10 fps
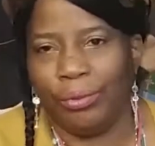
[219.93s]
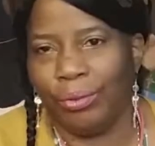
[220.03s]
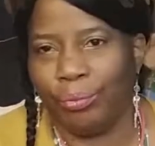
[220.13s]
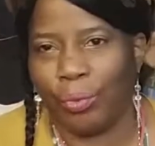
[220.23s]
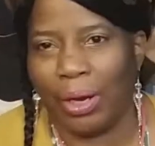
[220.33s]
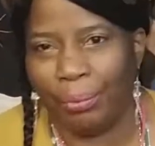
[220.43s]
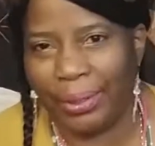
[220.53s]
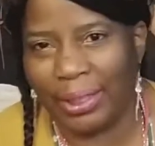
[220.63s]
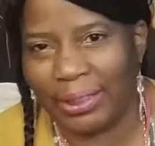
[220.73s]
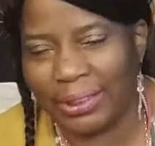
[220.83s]
why
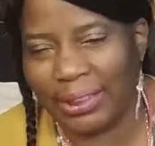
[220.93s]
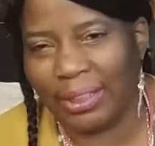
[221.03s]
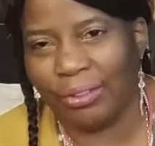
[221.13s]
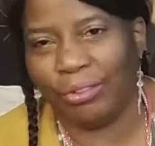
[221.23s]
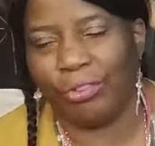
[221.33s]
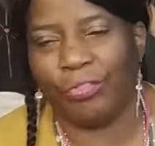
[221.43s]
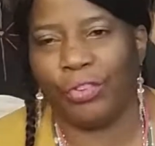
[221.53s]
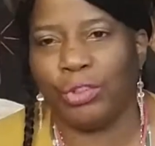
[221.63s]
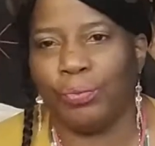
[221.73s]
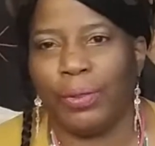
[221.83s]
we got together in the
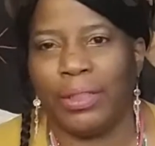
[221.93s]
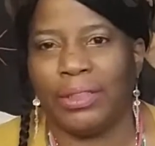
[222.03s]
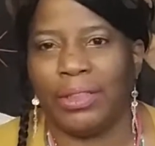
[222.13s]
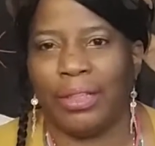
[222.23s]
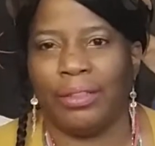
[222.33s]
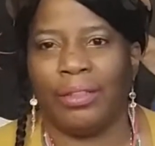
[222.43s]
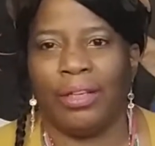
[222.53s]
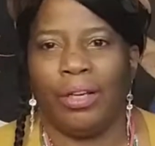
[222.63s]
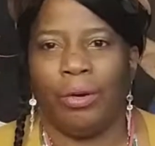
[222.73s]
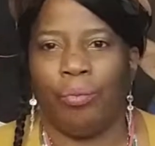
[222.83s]
first place and
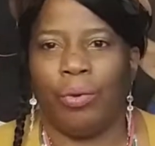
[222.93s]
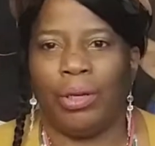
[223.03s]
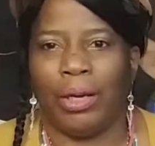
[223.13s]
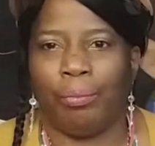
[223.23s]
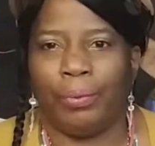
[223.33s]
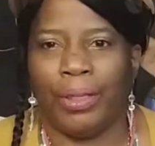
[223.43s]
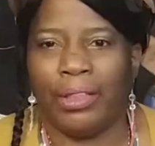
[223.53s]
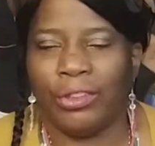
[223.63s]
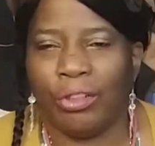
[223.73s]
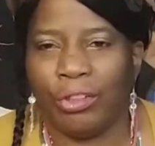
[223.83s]
what our
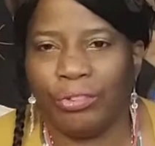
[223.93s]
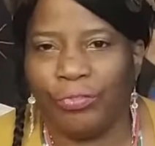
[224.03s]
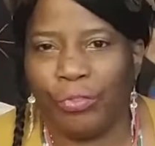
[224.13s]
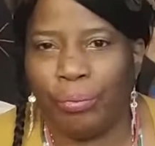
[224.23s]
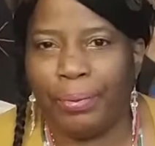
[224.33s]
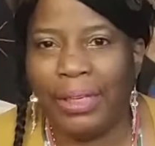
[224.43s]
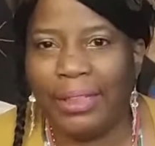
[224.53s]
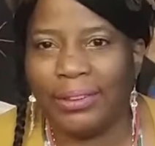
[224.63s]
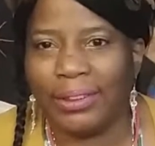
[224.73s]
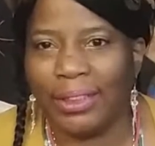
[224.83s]
plans are for
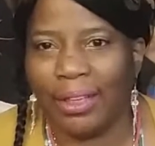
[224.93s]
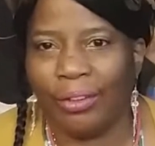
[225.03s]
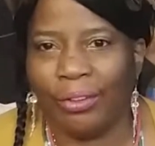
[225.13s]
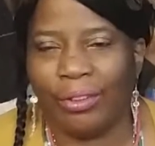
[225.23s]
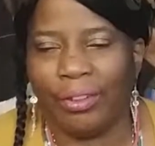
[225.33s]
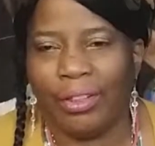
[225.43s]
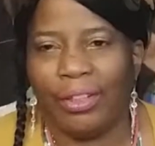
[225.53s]
being together